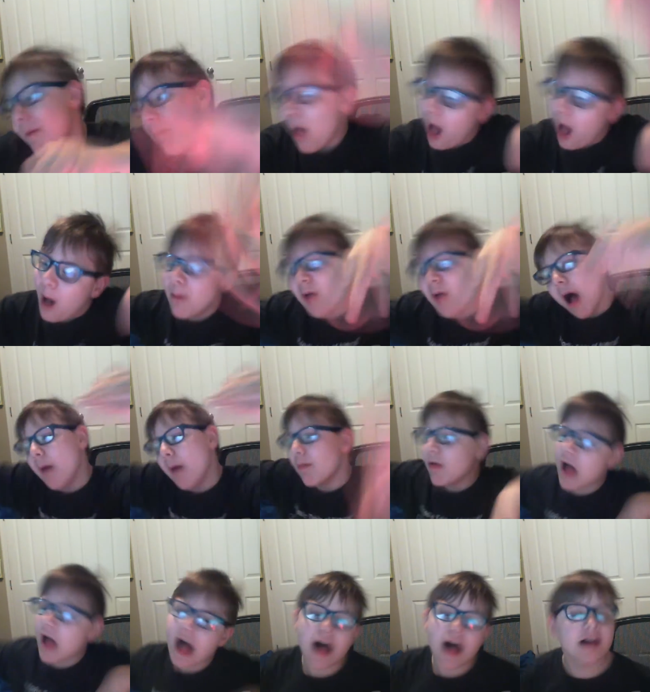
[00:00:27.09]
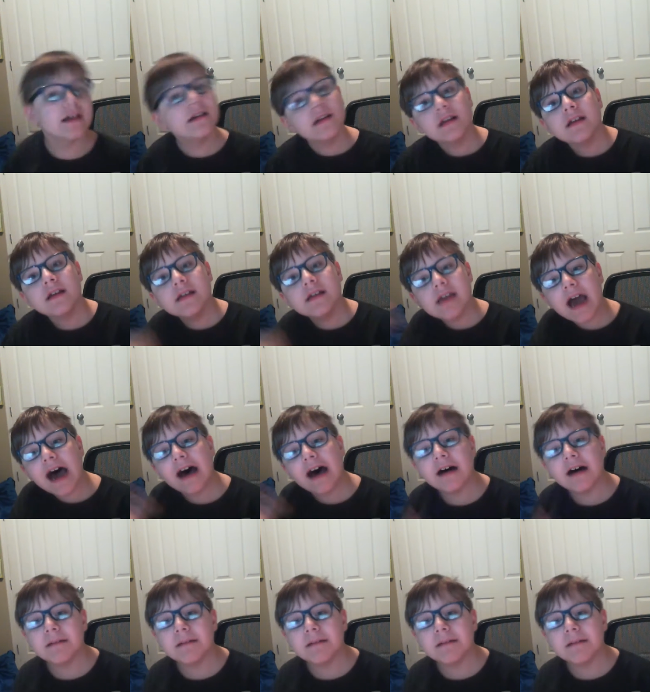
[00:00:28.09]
blah blah blah. Yeah,